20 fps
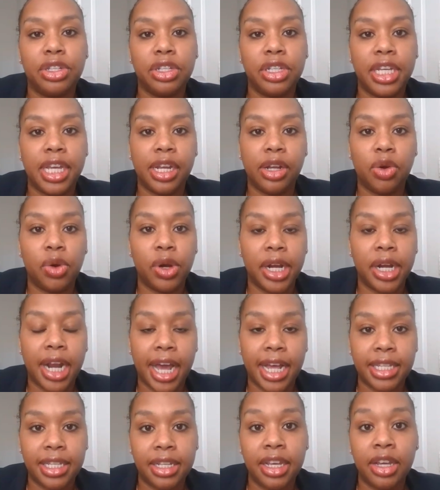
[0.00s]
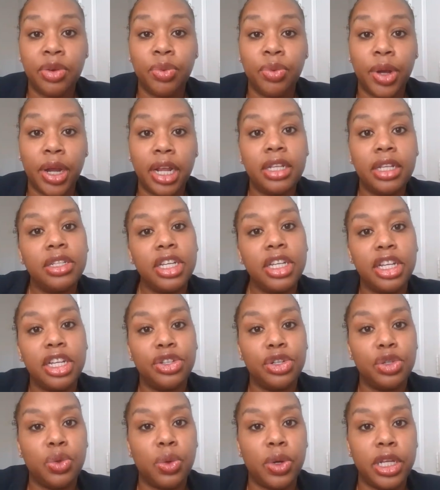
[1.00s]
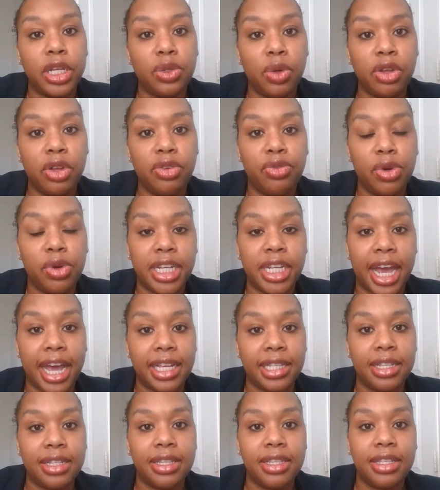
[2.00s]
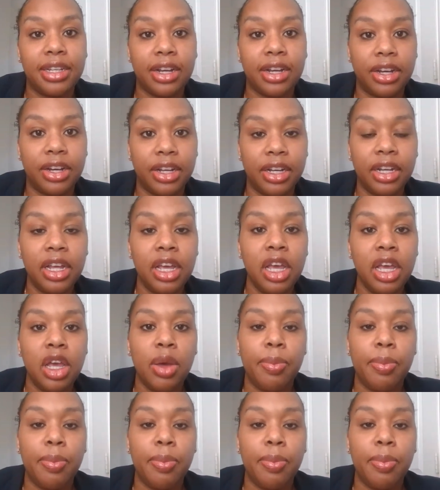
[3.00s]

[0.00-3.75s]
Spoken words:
to getting organized and getting ready to get your 2024 taxes done,